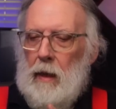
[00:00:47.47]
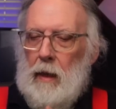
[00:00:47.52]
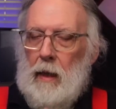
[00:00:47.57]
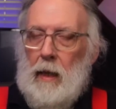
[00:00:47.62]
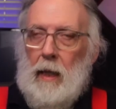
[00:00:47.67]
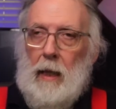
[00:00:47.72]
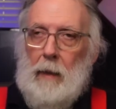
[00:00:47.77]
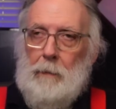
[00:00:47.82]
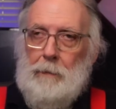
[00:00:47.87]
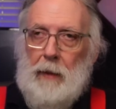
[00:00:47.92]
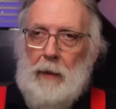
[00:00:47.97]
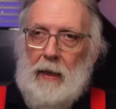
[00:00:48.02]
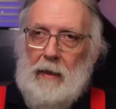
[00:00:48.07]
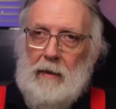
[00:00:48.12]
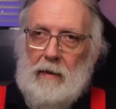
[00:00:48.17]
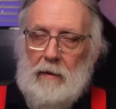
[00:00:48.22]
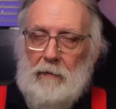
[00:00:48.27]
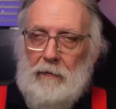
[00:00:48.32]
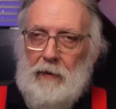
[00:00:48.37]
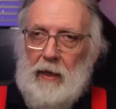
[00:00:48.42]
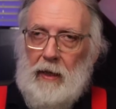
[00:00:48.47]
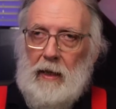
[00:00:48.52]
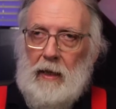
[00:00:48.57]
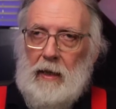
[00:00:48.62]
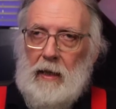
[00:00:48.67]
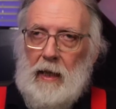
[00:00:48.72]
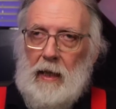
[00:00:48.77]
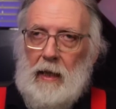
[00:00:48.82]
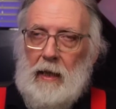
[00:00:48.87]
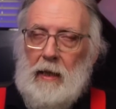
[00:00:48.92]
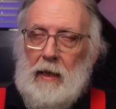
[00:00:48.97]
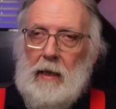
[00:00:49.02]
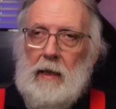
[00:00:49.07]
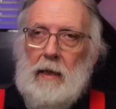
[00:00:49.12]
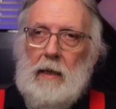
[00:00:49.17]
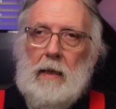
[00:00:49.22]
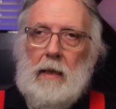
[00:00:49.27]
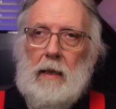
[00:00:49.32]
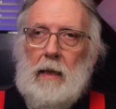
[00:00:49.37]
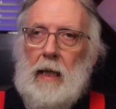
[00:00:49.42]
updates of any
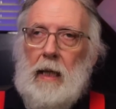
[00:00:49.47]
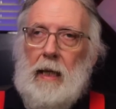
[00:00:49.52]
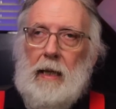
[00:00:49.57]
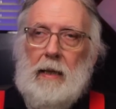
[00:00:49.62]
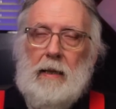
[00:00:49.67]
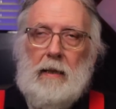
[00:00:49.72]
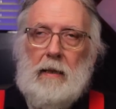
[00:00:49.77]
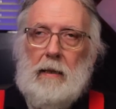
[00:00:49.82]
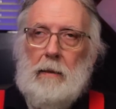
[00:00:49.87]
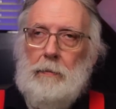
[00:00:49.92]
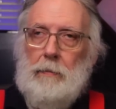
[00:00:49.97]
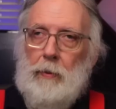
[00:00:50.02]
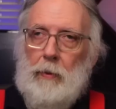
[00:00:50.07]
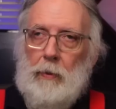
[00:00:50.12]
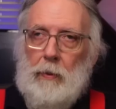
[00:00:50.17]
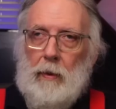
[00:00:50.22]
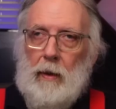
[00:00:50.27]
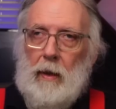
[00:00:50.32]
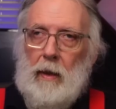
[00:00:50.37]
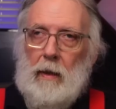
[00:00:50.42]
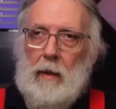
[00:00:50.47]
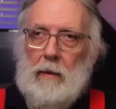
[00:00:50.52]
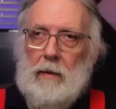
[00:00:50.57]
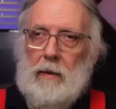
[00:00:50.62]
kind, and support.